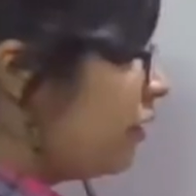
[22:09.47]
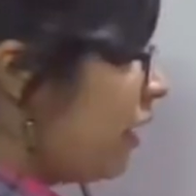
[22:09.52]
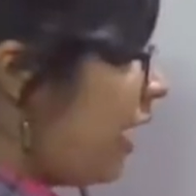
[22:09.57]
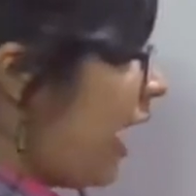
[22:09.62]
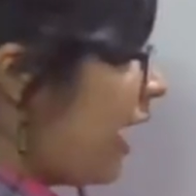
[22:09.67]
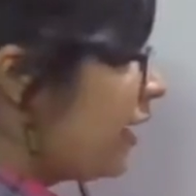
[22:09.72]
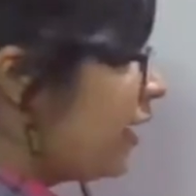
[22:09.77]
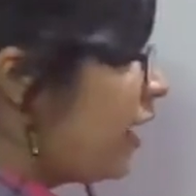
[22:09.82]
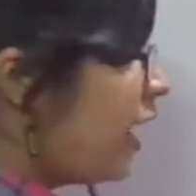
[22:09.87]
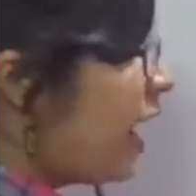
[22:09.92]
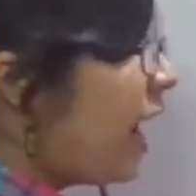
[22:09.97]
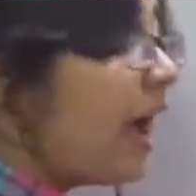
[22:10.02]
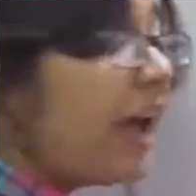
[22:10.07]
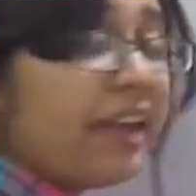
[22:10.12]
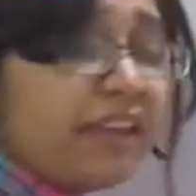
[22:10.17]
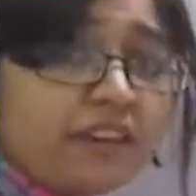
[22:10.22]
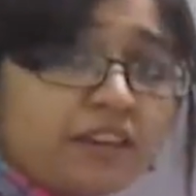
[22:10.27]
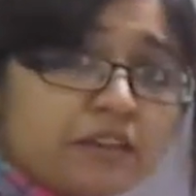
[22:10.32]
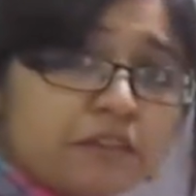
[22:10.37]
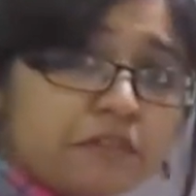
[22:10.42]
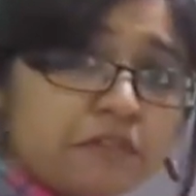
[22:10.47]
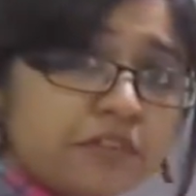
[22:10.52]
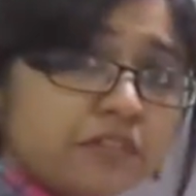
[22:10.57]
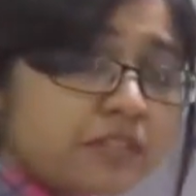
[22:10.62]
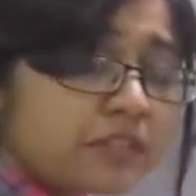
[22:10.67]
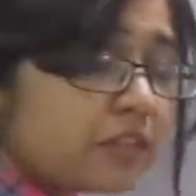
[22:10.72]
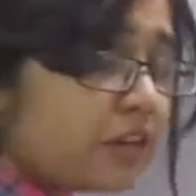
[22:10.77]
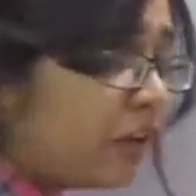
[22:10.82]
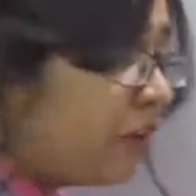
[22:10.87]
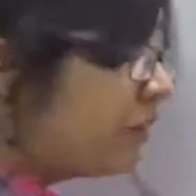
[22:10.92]
at a higher
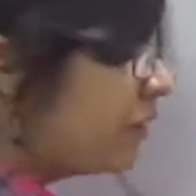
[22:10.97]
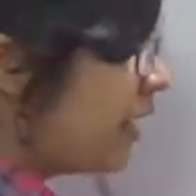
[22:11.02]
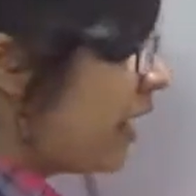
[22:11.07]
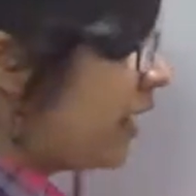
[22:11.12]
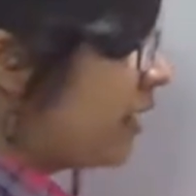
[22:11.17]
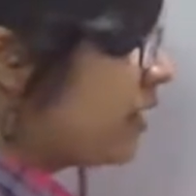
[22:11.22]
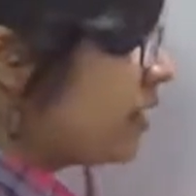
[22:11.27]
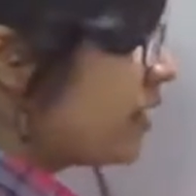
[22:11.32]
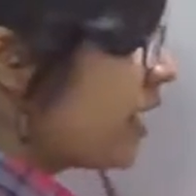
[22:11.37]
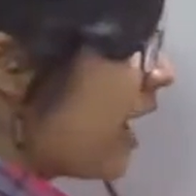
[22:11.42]
indifference curve, that is